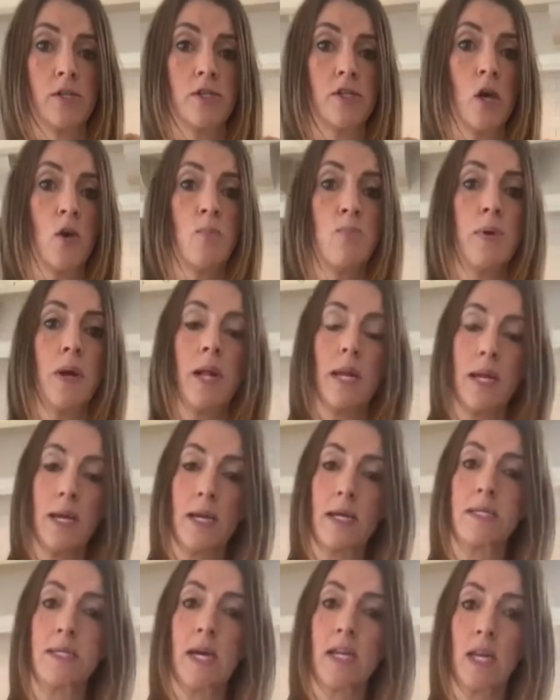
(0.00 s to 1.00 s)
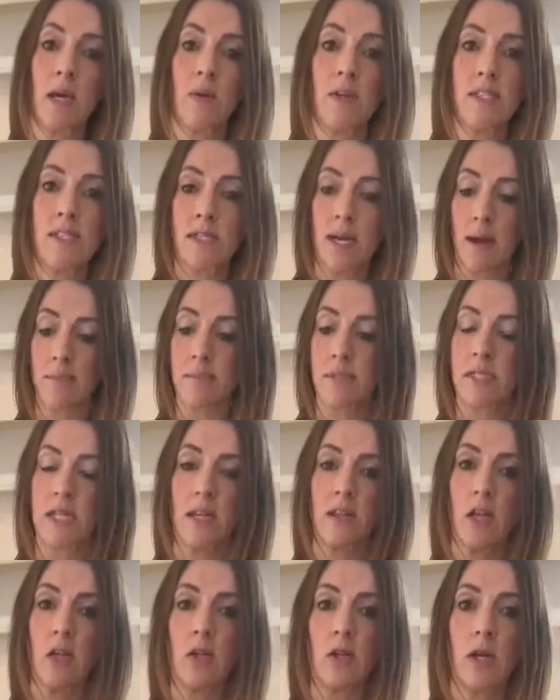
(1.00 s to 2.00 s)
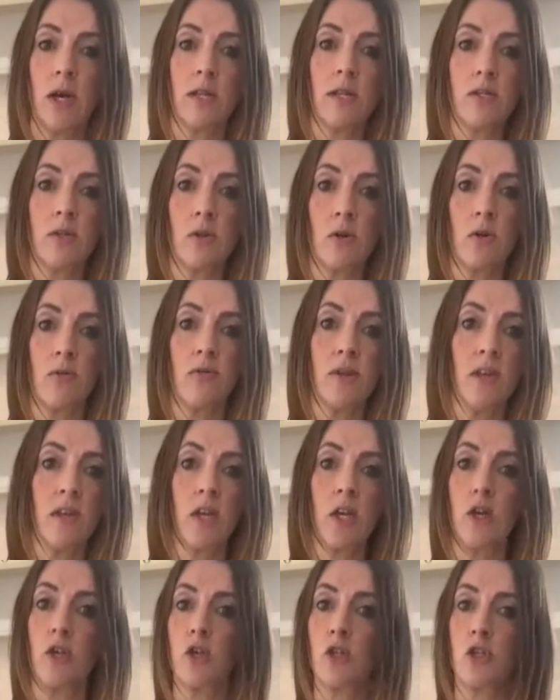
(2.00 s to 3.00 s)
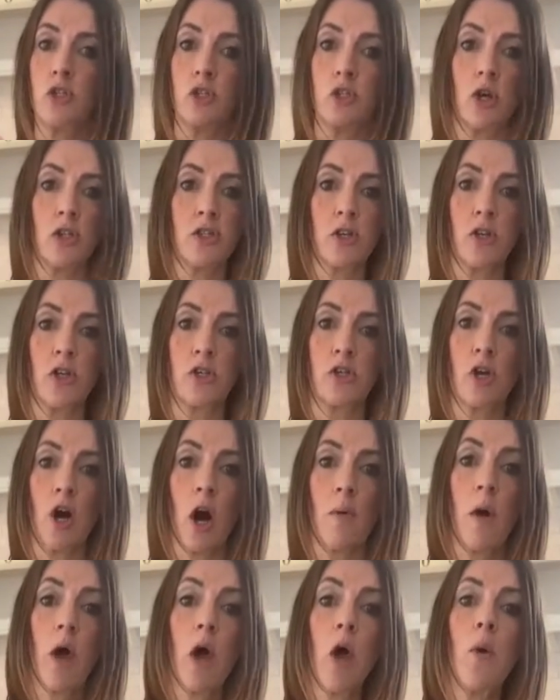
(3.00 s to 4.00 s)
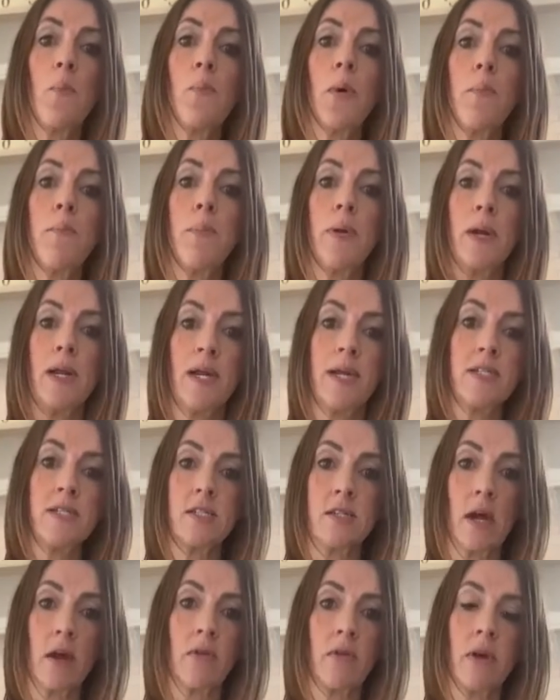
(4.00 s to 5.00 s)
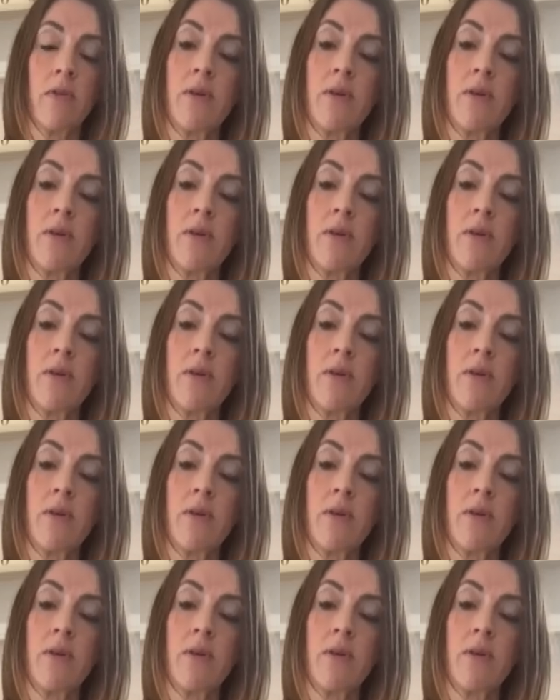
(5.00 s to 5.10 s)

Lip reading: So please, I know it's tempting, they look like the sort of thing that you could just toss on the top, but please don't.